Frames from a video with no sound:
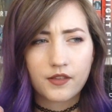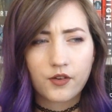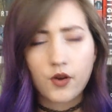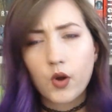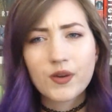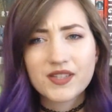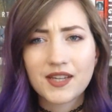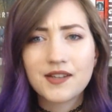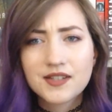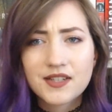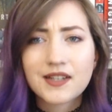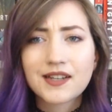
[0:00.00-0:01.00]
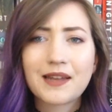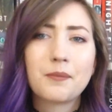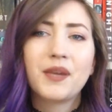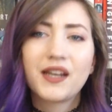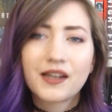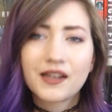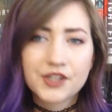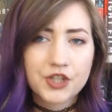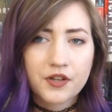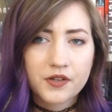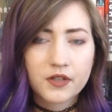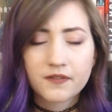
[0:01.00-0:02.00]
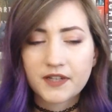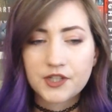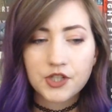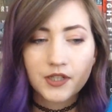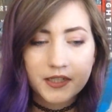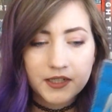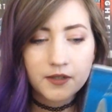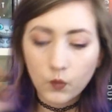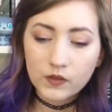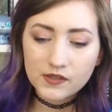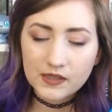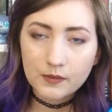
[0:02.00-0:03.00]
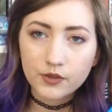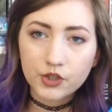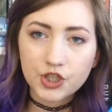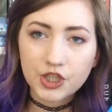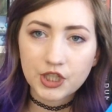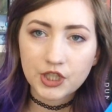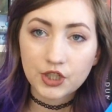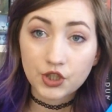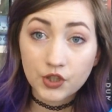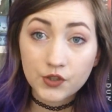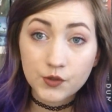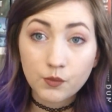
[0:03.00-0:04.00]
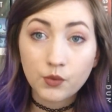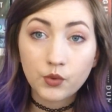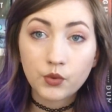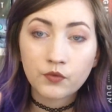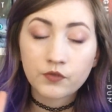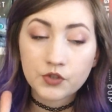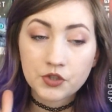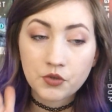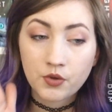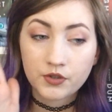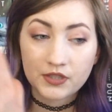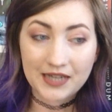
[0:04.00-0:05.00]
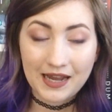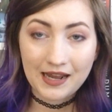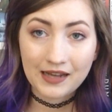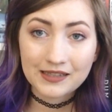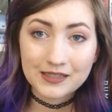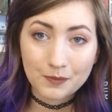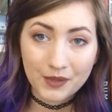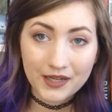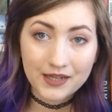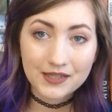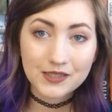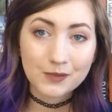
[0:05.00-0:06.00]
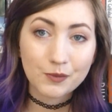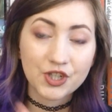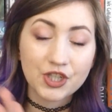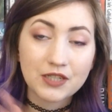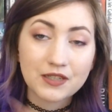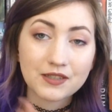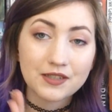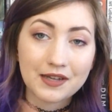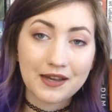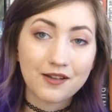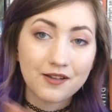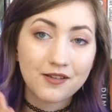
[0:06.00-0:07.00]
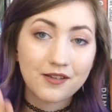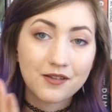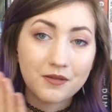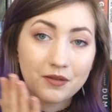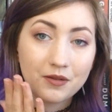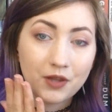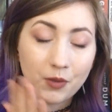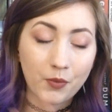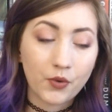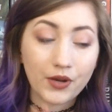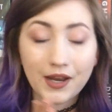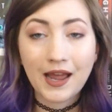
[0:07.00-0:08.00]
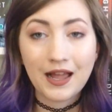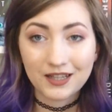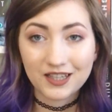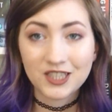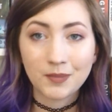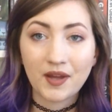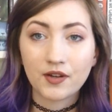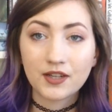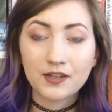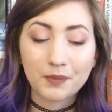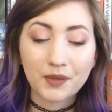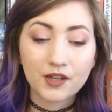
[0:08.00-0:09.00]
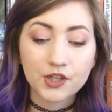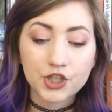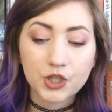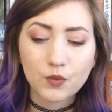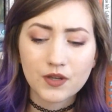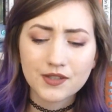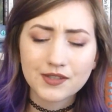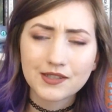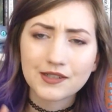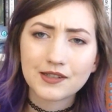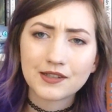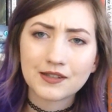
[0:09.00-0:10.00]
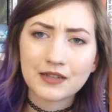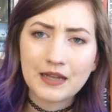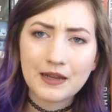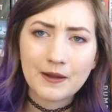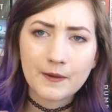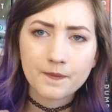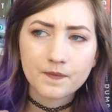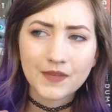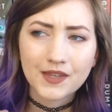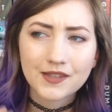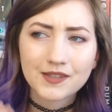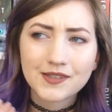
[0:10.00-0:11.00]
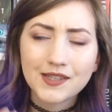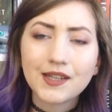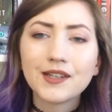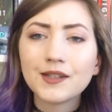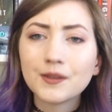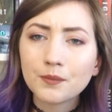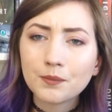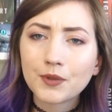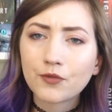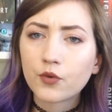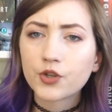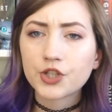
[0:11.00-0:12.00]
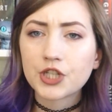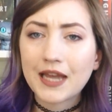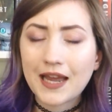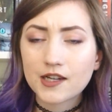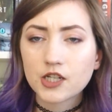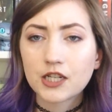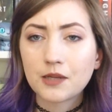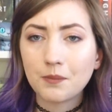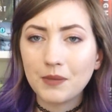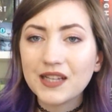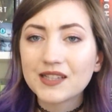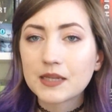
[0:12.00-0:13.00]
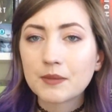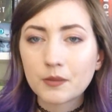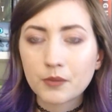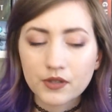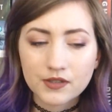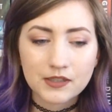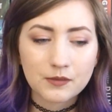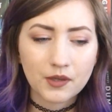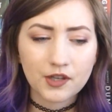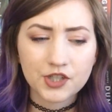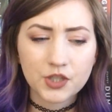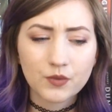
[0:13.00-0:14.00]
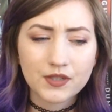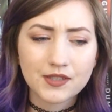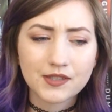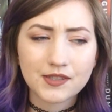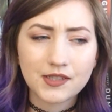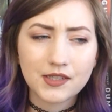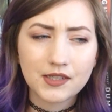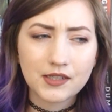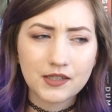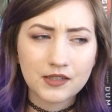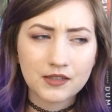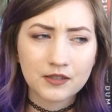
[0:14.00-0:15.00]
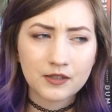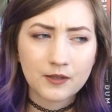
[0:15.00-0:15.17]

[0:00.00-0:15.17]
they're always hinting at meeting each other eventually. One summer she does move to her dad's place, but she doesn't tell the boy, Alex, about it because she wants to see him before she actually meets him in person because she wants to see